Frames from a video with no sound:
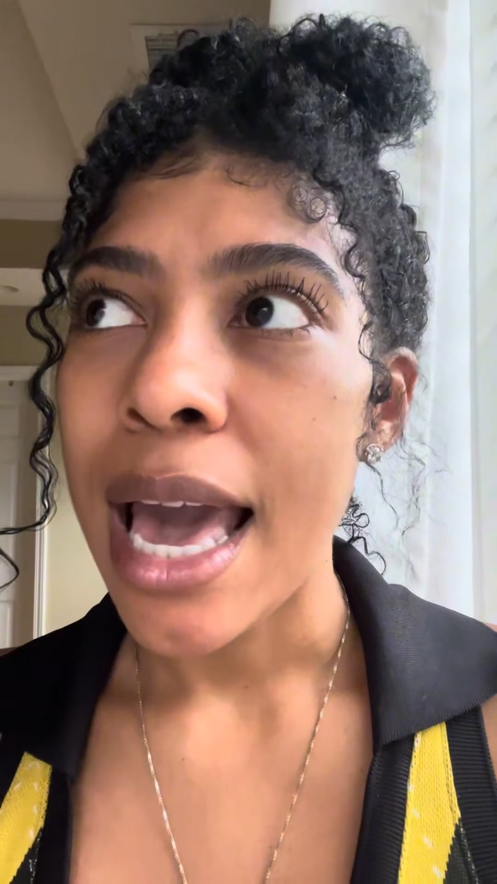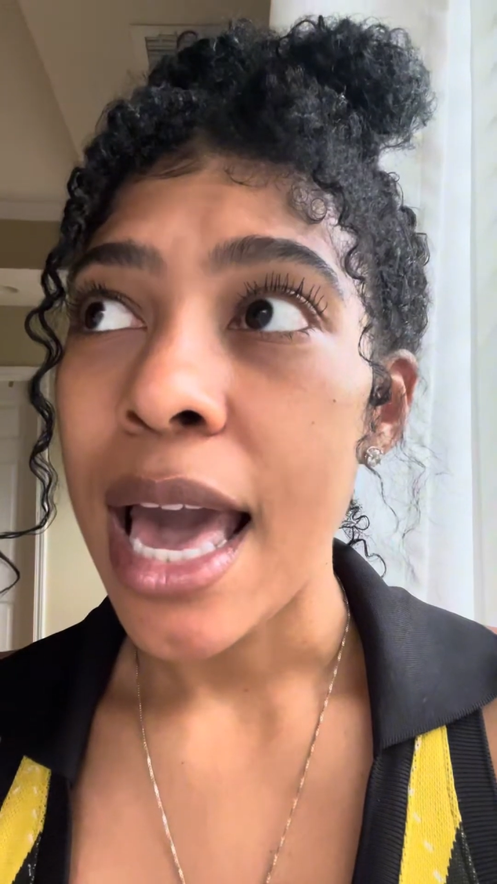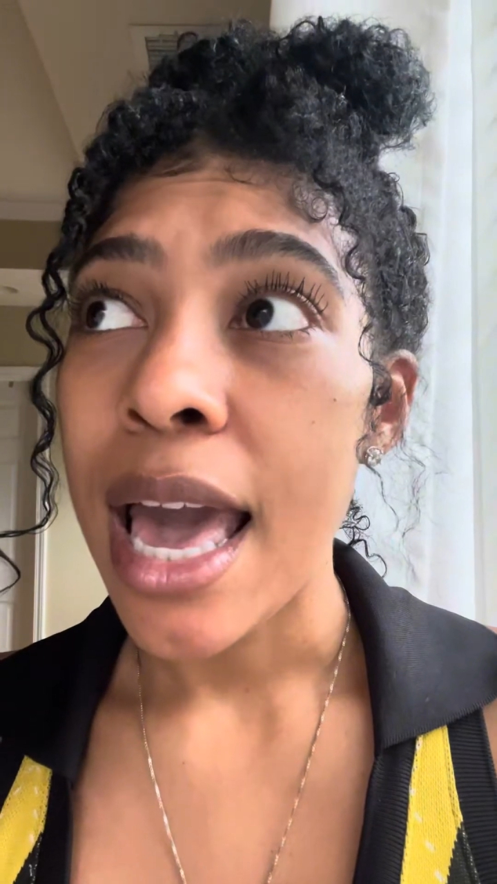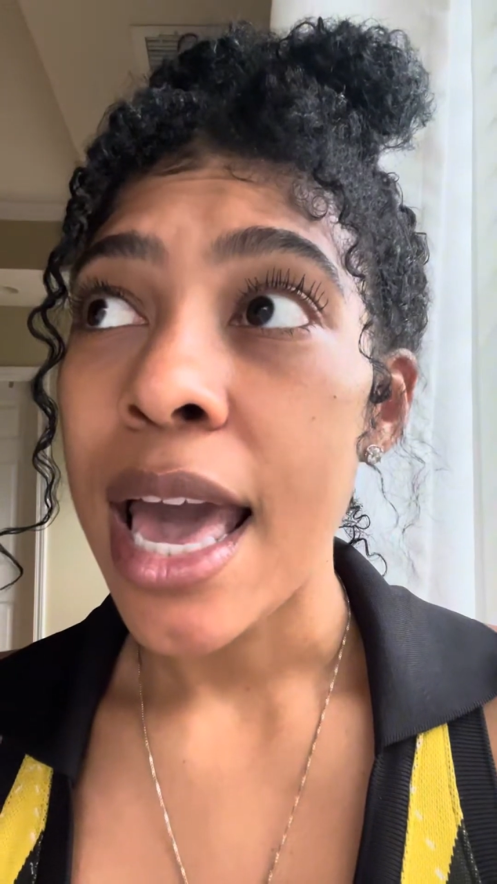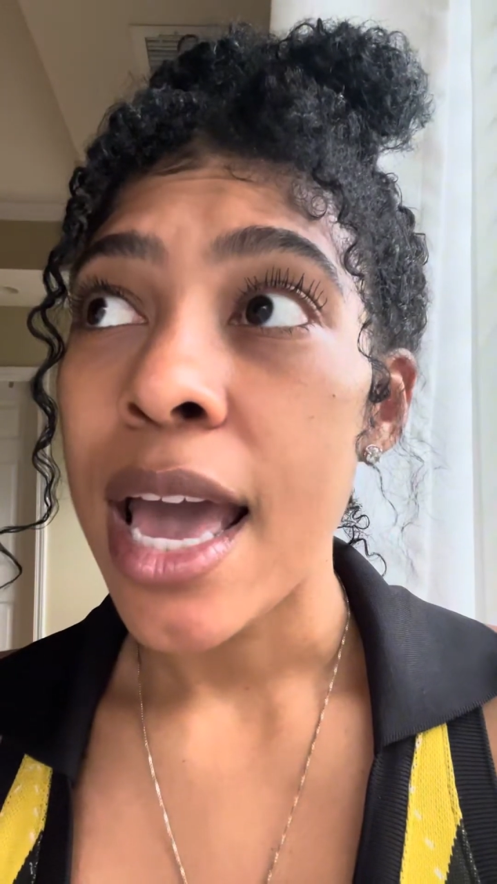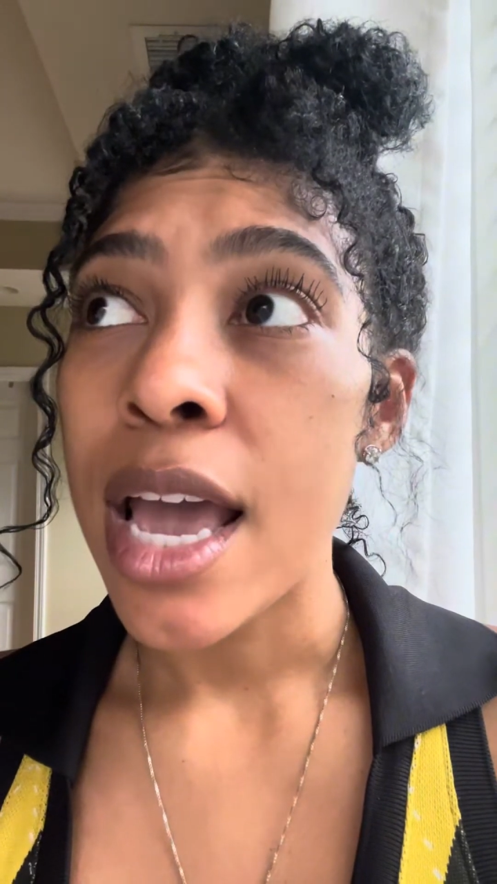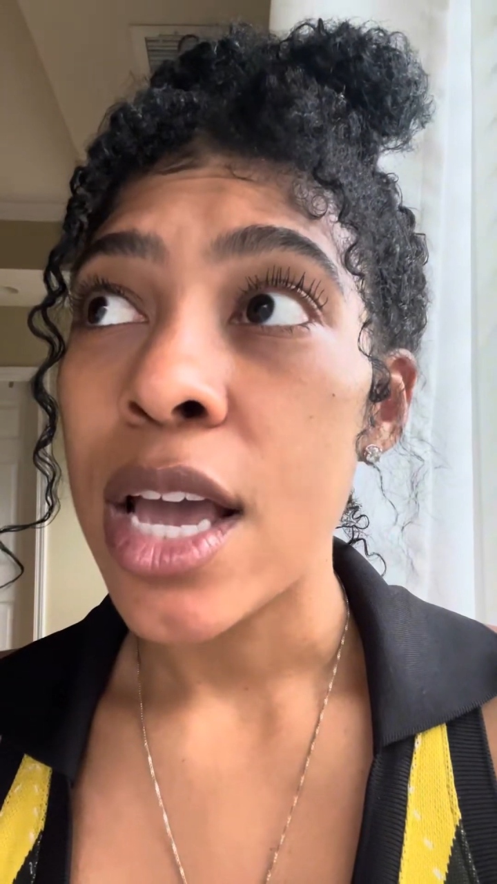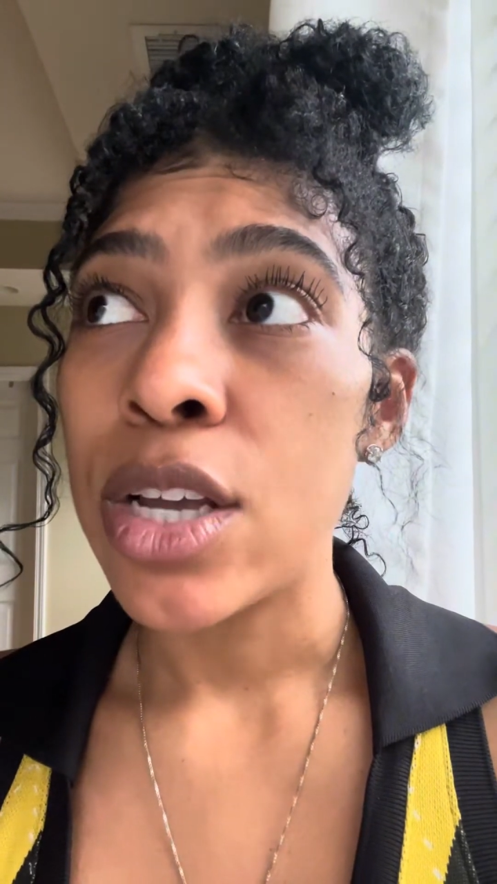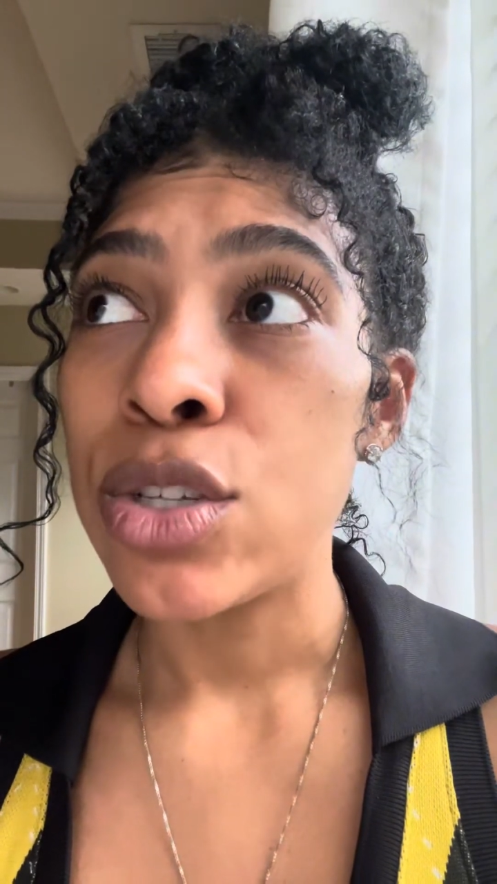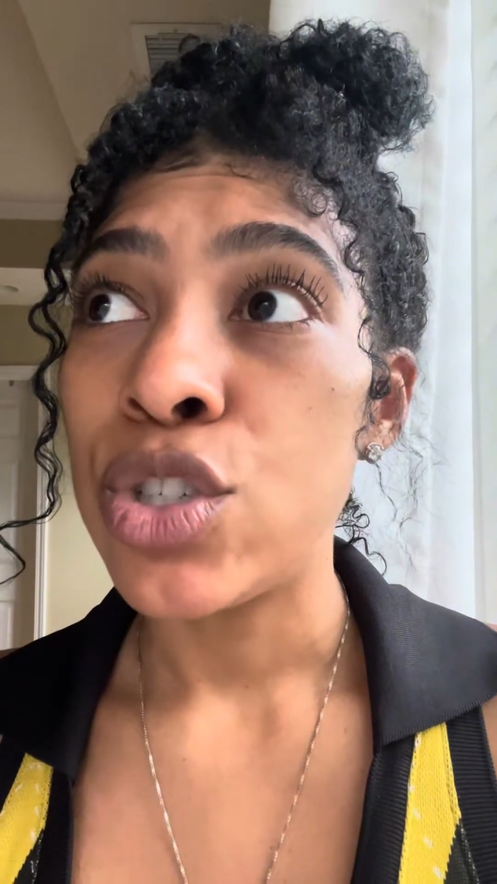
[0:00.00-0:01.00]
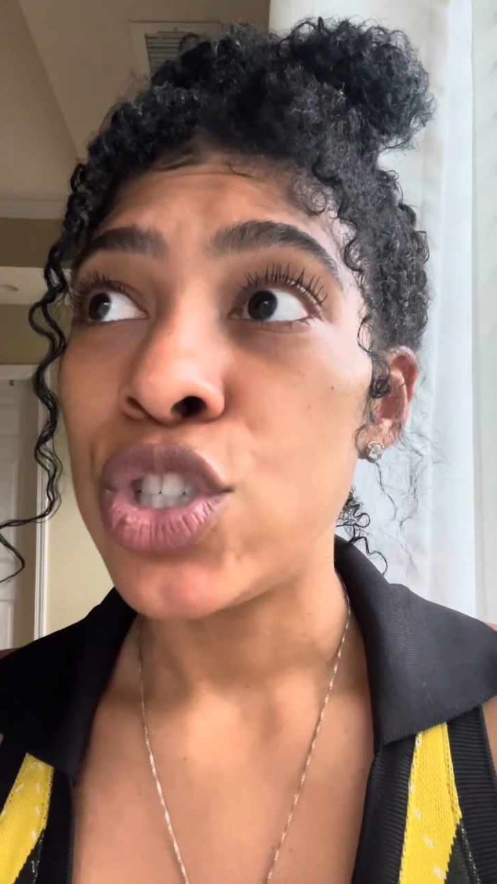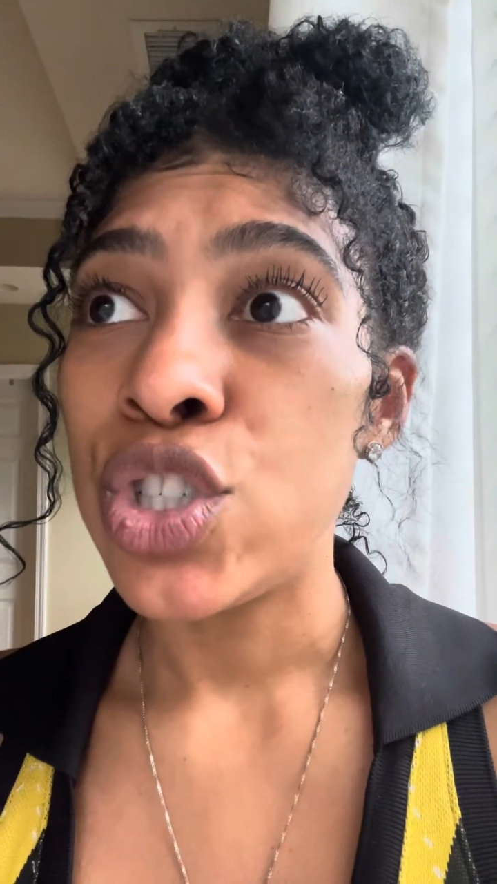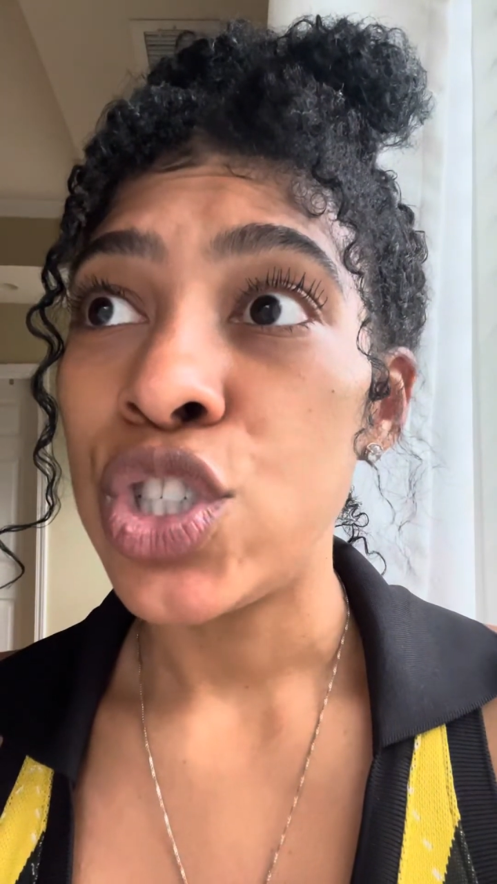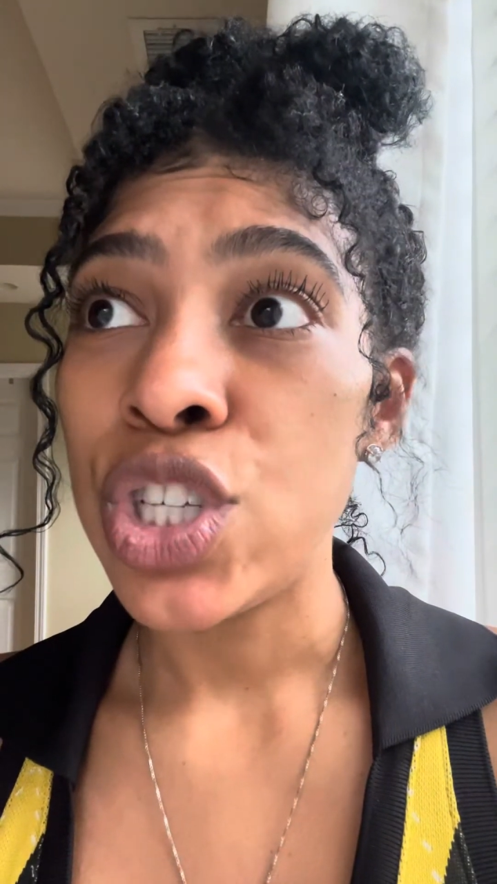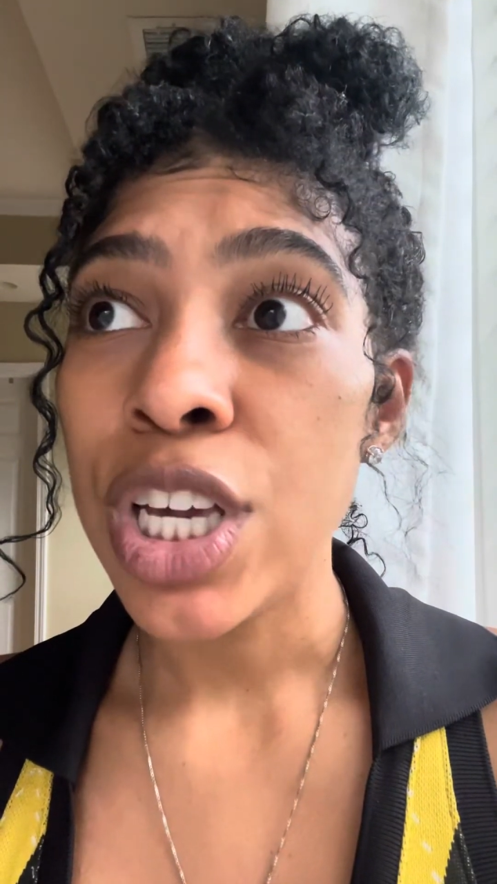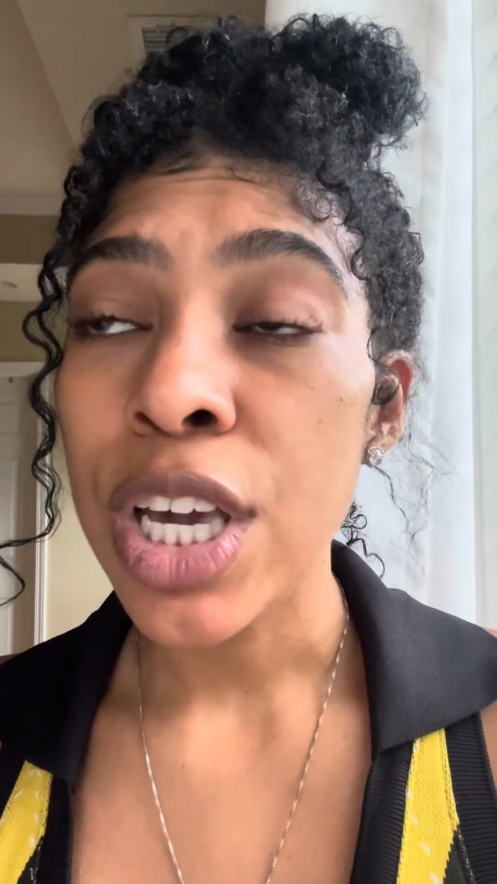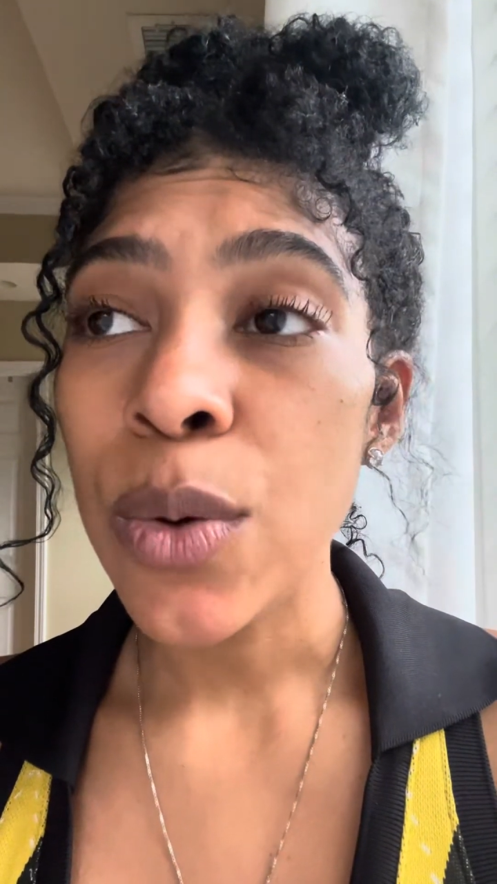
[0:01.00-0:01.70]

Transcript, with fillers: and she